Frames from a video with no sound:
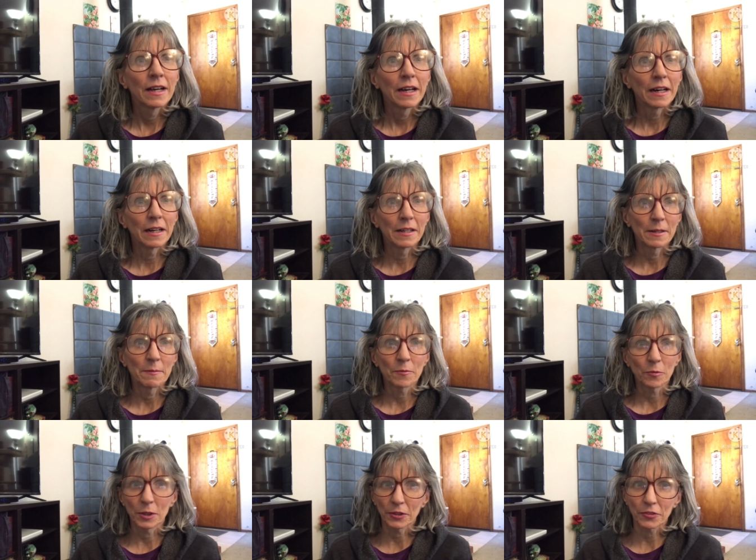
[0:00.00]

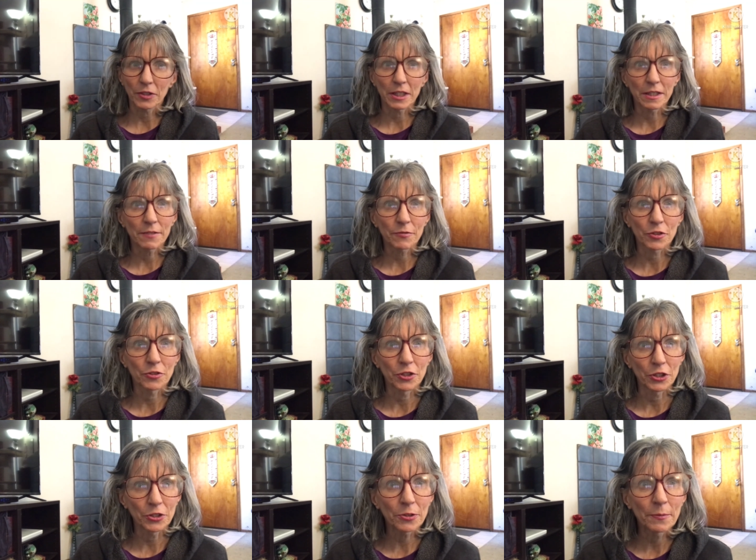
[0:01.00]
Once again, if you're
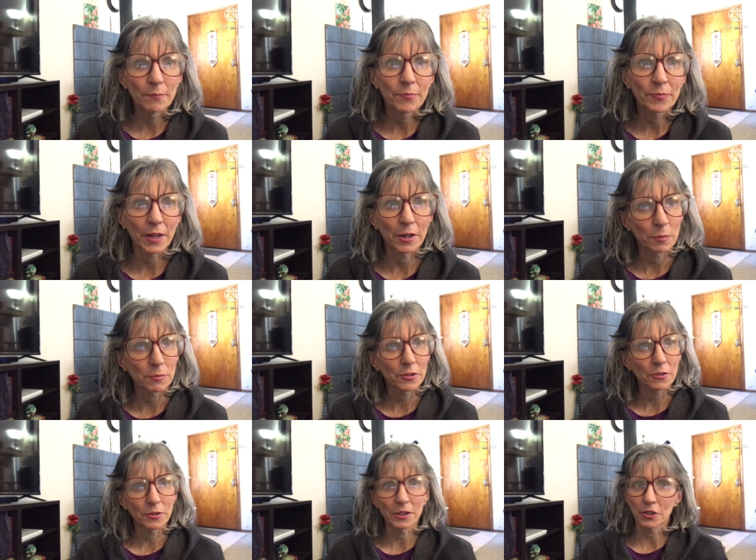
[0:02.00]
new, I hope
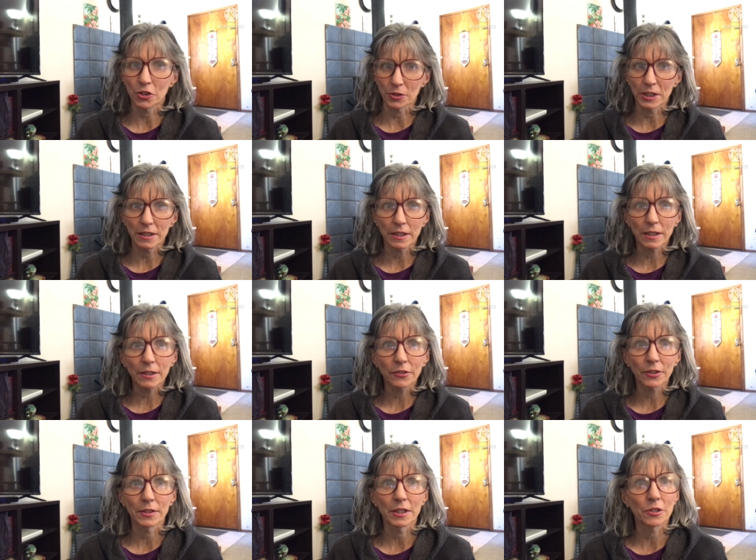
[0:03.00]
you enjoyed this
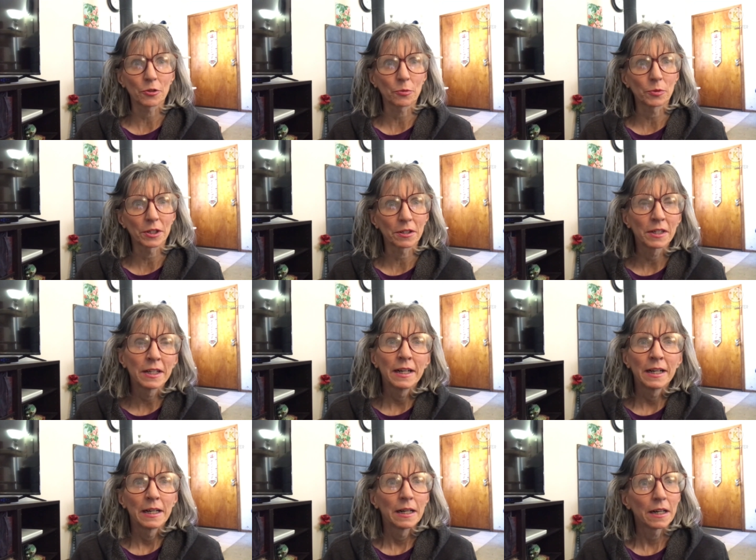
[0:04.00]
and that you will
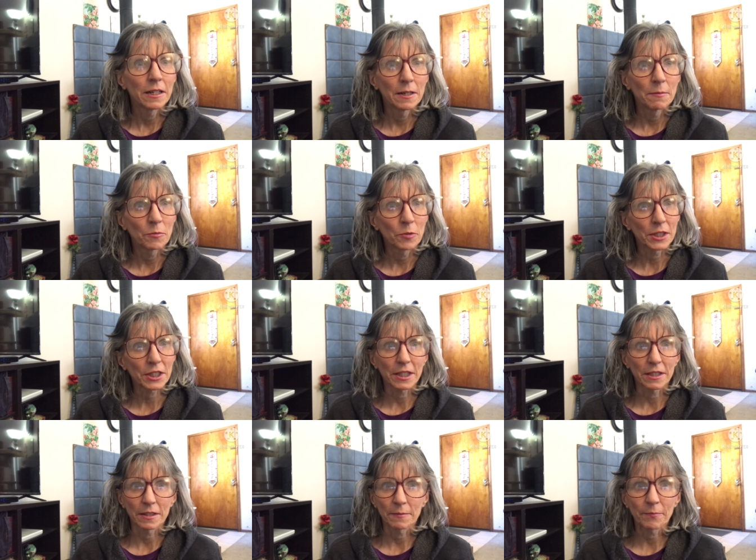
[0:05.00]
want
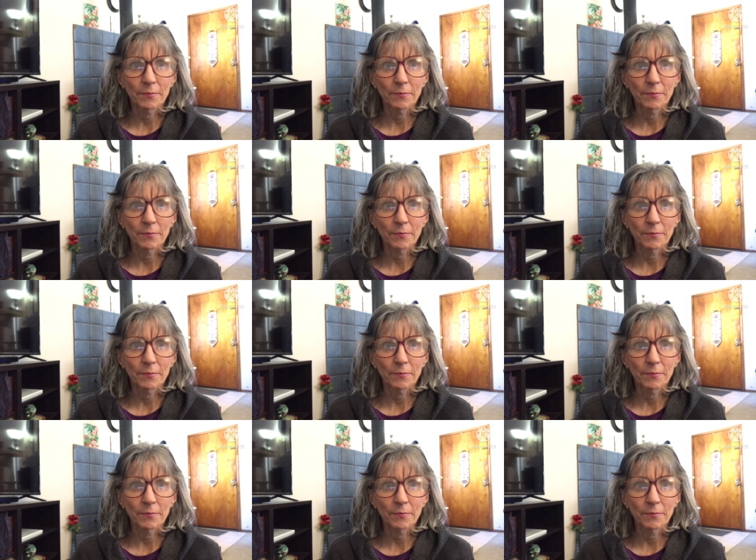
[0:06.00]
to